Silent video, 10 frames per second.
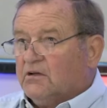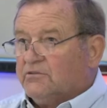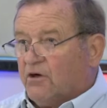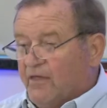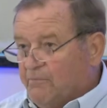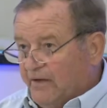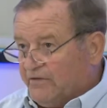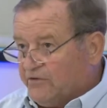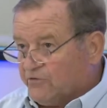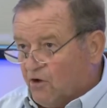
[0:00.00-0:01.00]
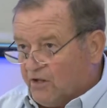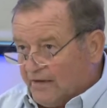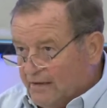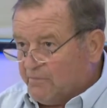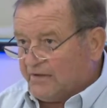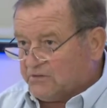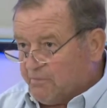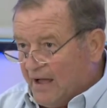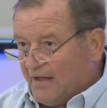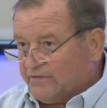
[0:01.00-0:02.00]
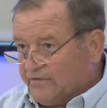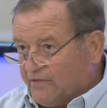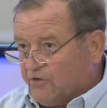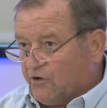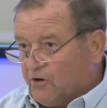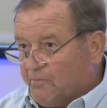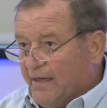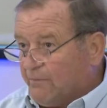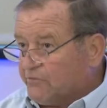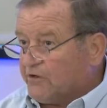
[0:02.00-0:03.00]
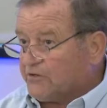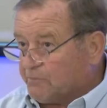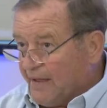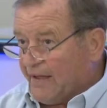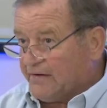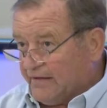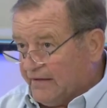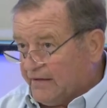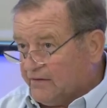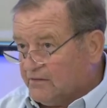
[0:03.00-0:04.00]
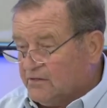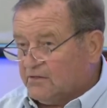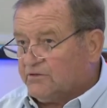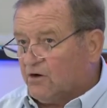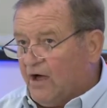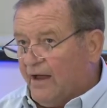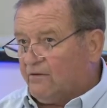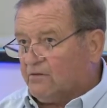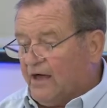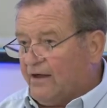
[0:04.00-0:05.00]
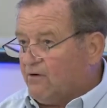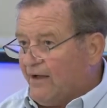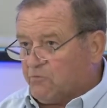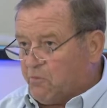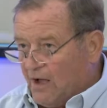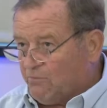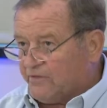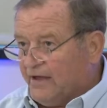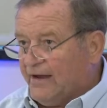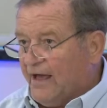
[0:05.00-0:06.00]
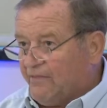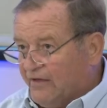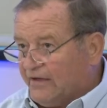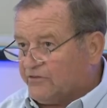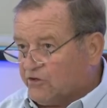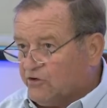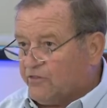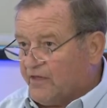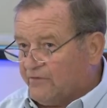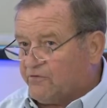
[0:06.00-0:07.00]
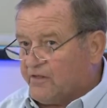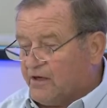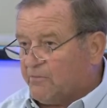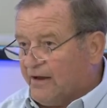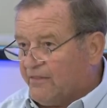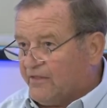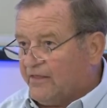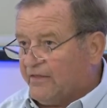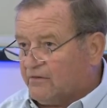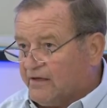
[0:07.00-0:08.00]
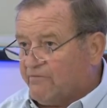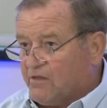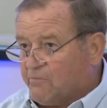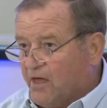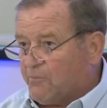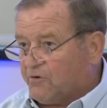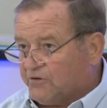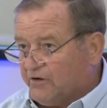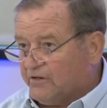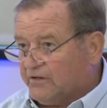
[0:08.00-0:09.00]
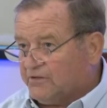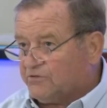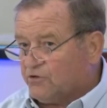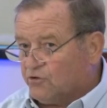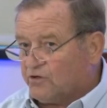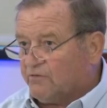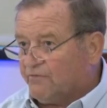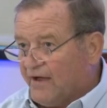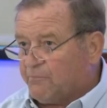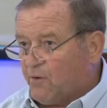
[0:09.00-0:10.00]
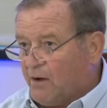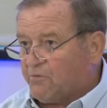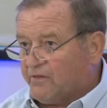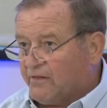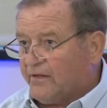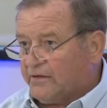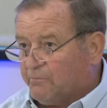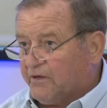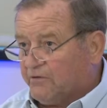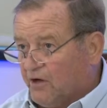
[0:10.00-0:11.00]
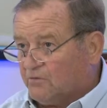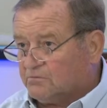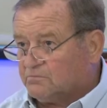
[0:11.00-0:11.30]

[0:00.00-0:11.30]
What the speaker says: So that means there's only limited spots that they're going to be able to expand in. So I don't have a problem with that. I think it's a good thing for them, and I think it'll give them the opportunity to look and find property that they can build on.